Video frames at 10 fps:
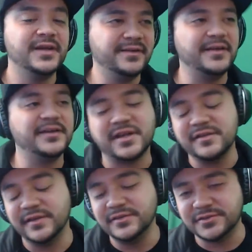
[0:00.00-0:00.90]
That was kind
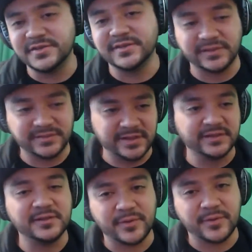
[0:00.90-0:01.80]
of the interesting, like the
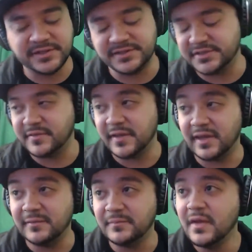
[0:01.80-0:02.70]
delicate processes of that
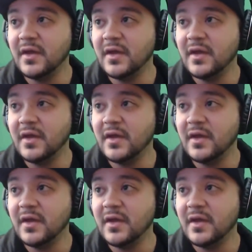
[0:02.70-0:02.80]
game.